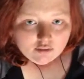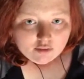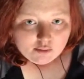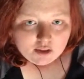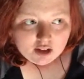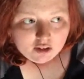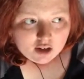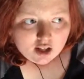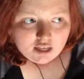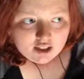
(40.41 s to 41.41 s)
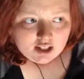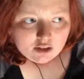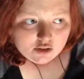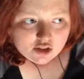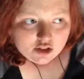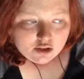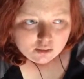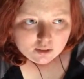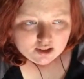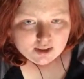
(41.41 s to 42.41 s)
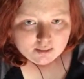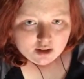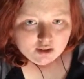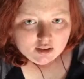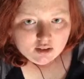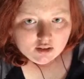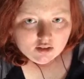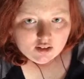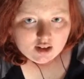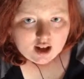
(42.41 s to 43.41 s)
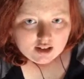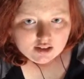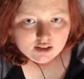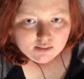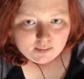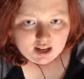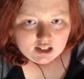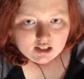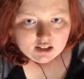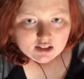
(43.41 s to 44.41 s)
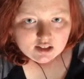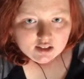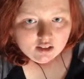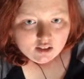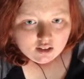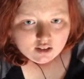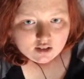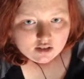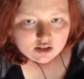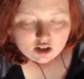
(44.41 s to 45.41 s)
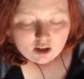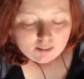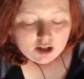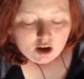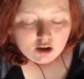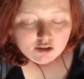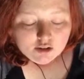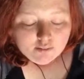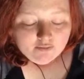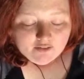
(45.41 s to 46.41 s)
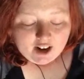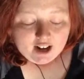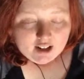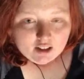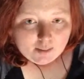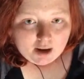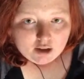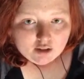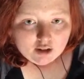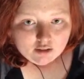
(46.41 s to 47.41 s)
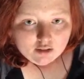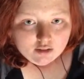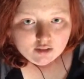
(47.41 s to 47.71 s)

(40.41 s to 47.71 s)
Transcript: from there on, I think you just do once a month as maintenance. Sorry, my dogs are fighting in the background.